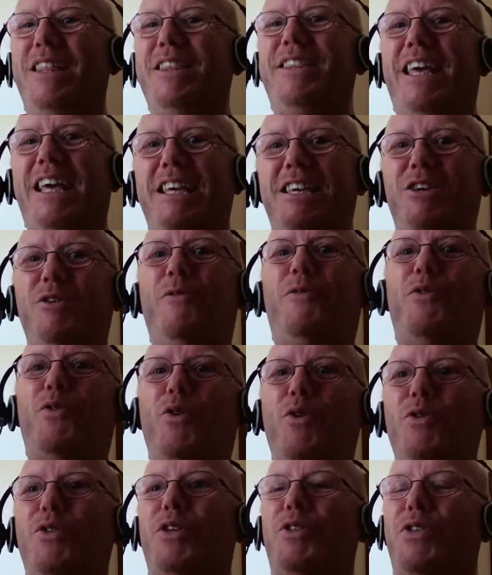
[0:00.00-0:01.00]
And thank you
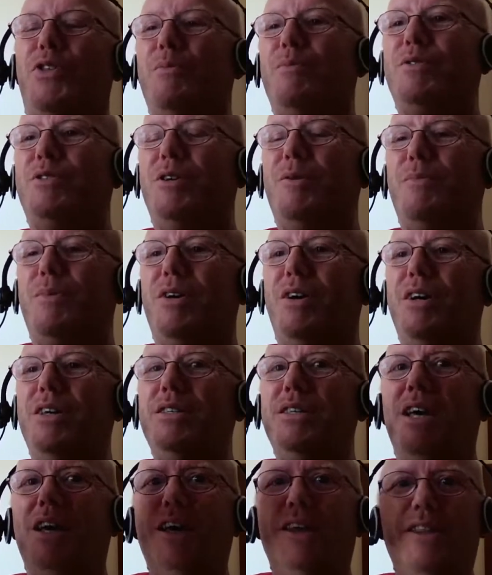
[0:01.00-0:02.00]
for all the thumbs up,
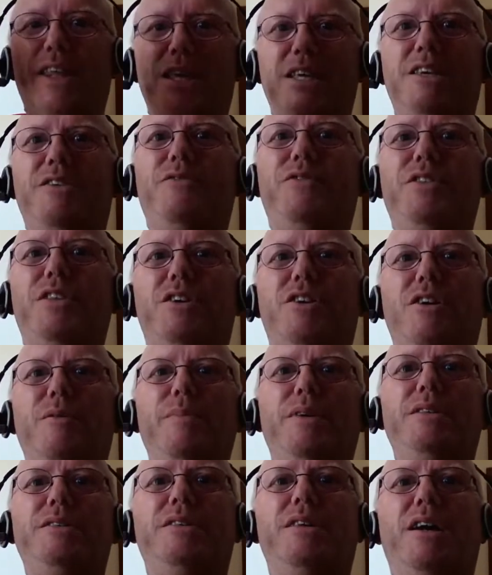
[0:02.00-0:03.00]
guys. Thank you for the
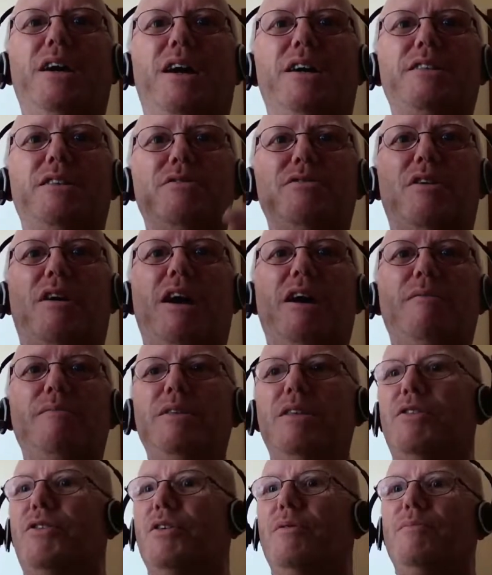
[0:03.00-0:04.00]
comments. I don't know how
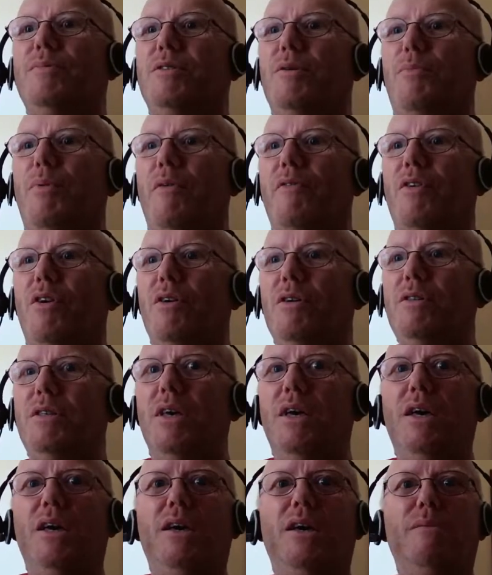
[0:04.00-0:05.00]
many thumbs up I've got,
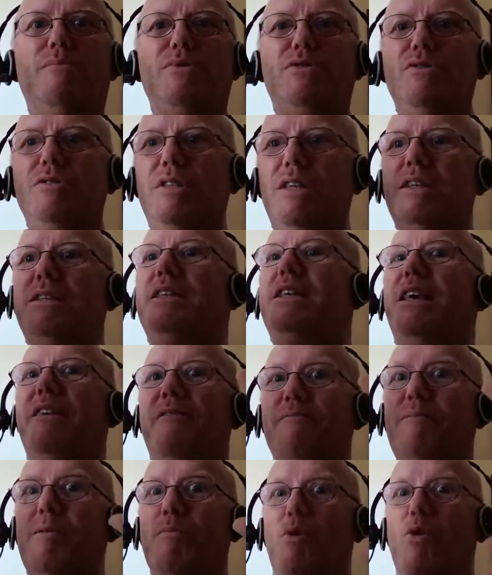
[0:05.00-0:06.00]
but you need to
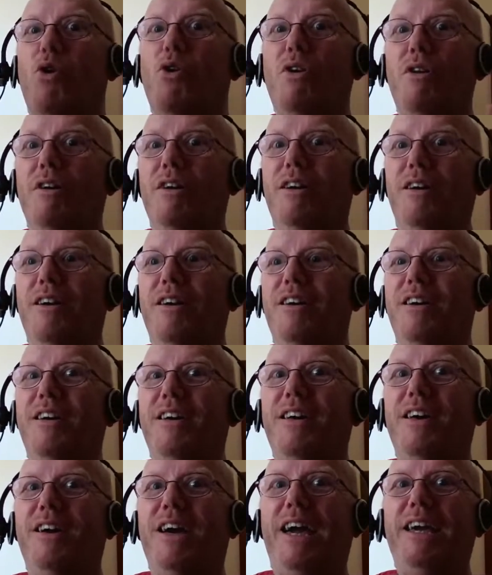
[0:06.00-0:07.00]
give me more.
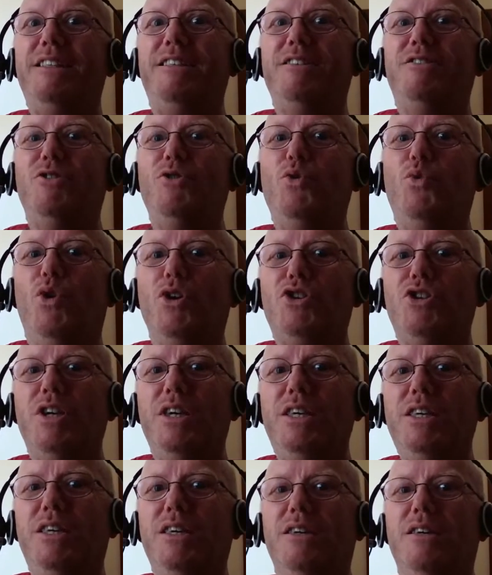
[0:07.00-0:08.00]
82
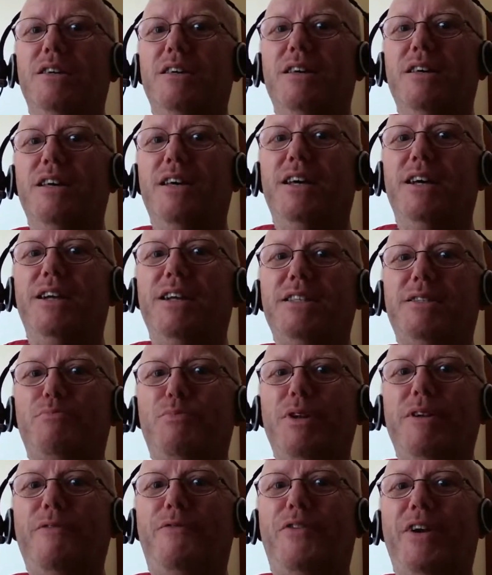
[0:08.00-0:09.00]
watching. Let's
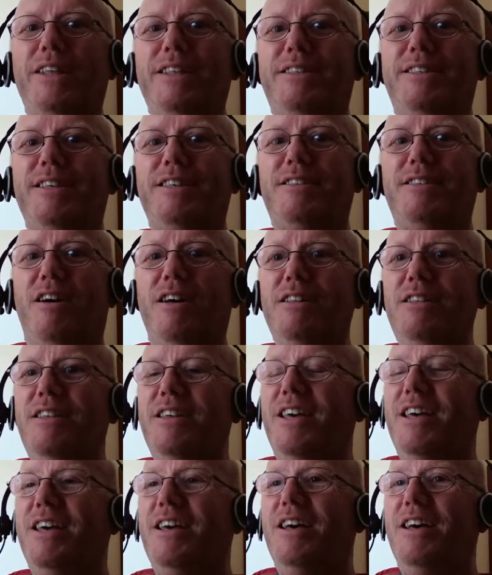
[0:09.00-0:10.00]
bring Francis on.